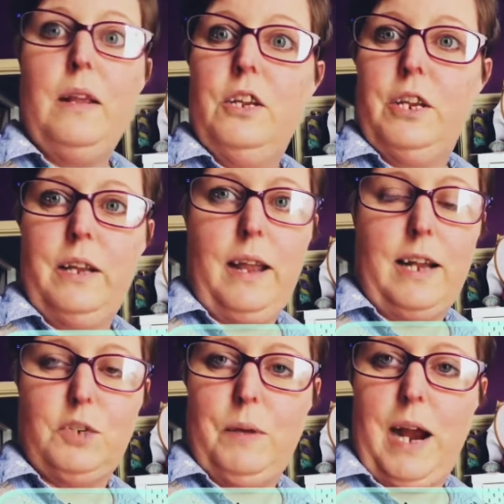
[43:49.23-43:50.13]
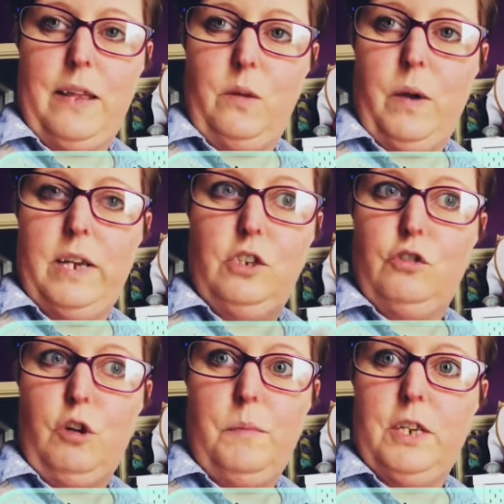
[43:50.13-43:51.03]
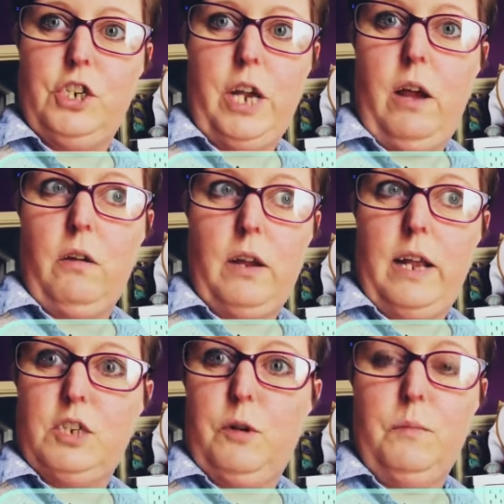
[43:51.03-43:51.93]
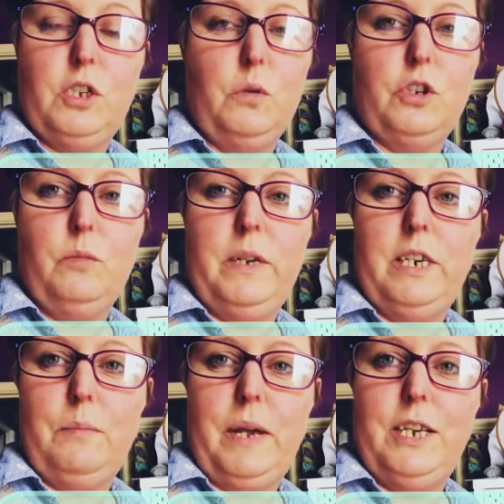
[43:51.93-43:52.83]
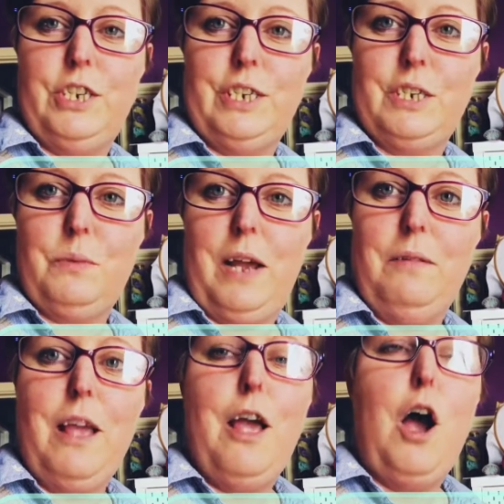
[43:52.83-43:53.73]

You can catch me either way. Just drop me a chat. Catch me on my social media pages as well.